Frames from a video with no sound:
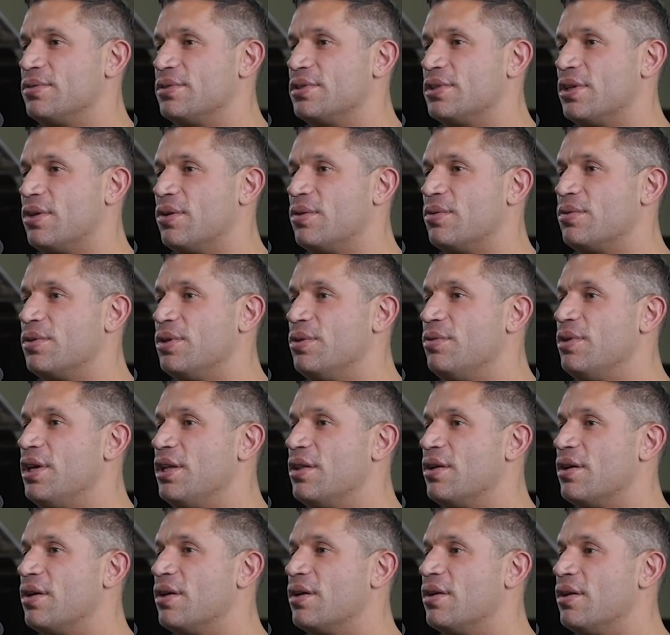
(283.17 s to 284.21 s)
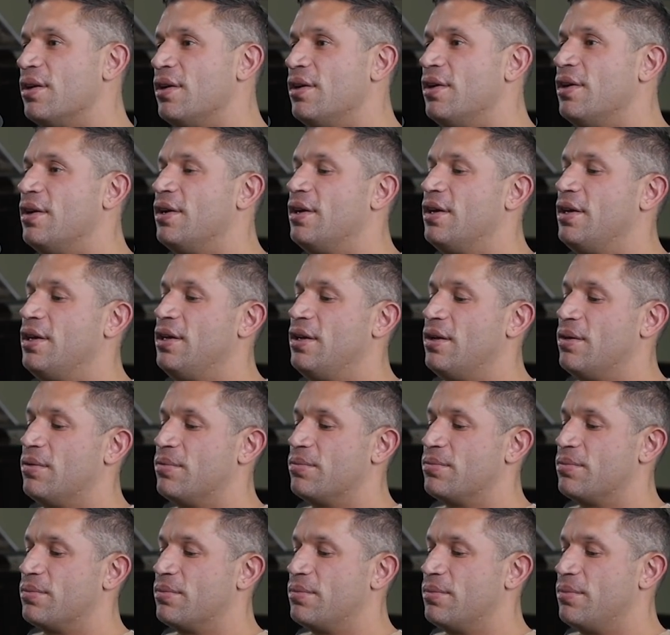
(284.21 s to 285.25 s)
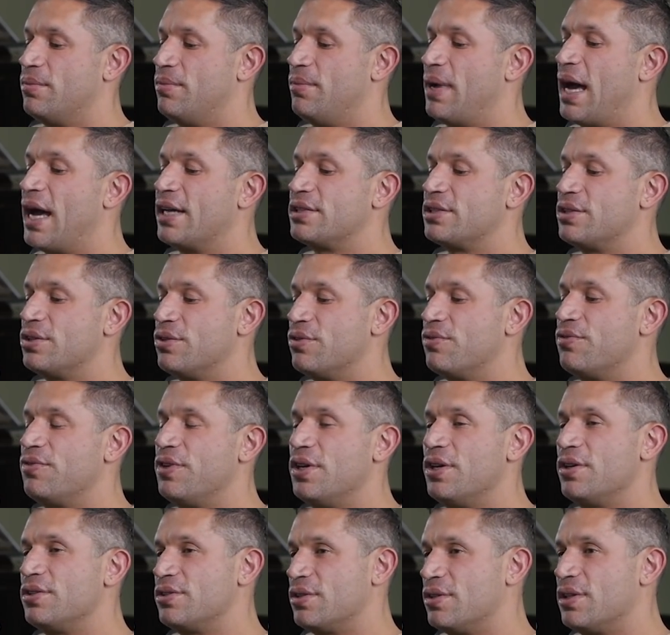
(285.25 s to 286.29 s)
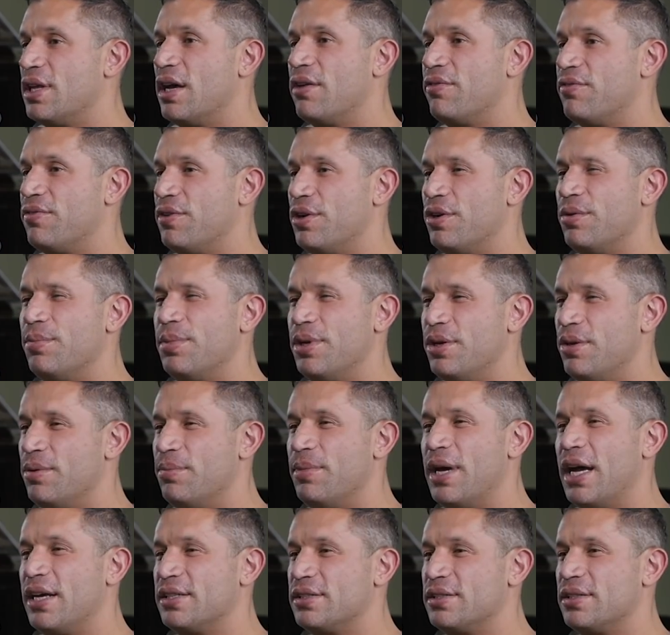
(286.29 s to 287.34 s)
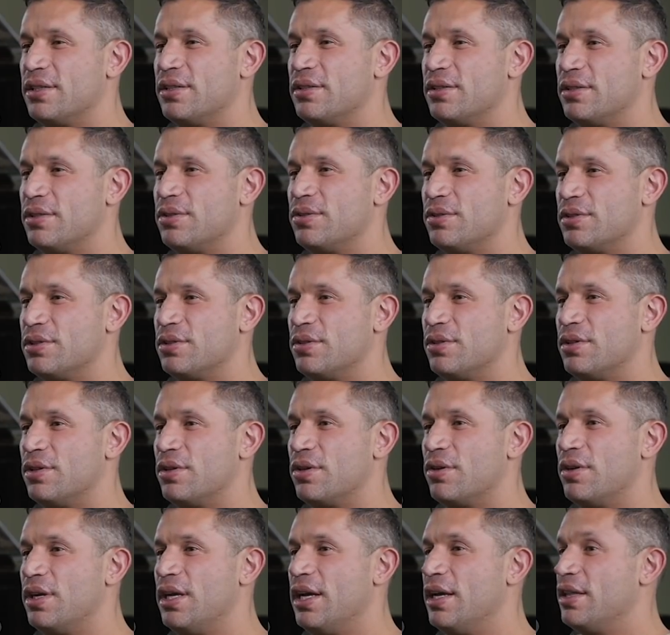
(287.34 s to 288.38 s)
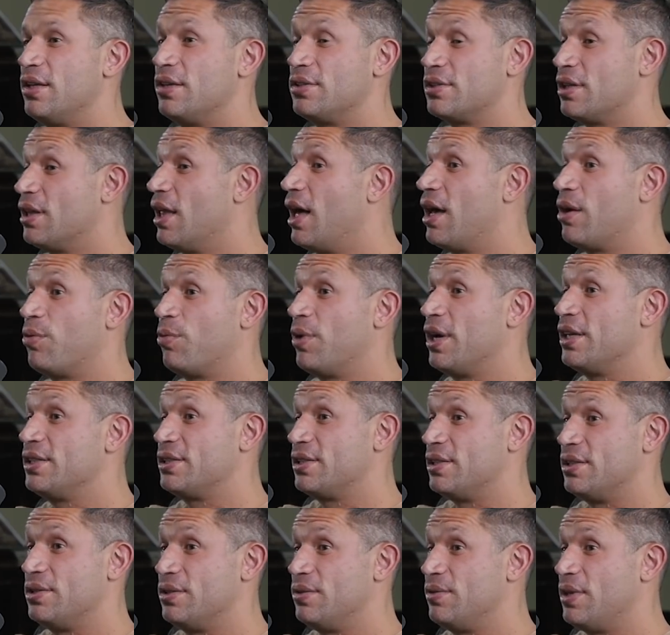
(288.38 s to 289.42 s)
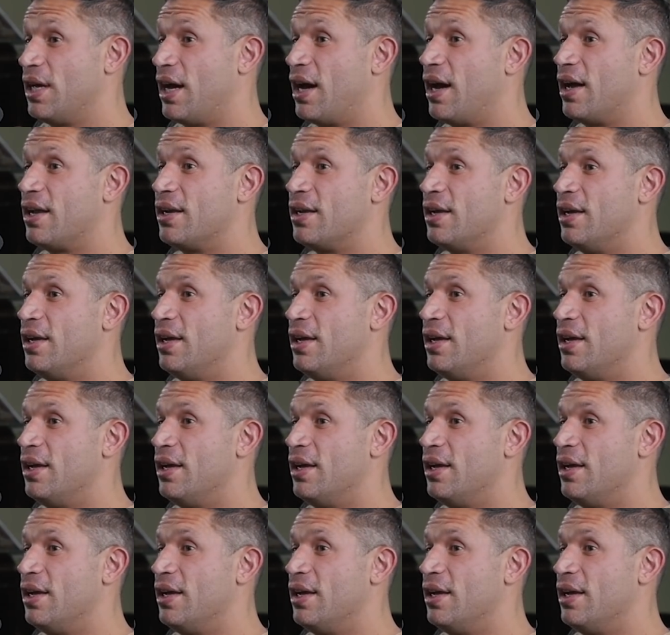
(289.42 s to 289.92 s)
So you either, you know, master your fears or let fear be your master to a certain degree. And there's a lot of ways to do that.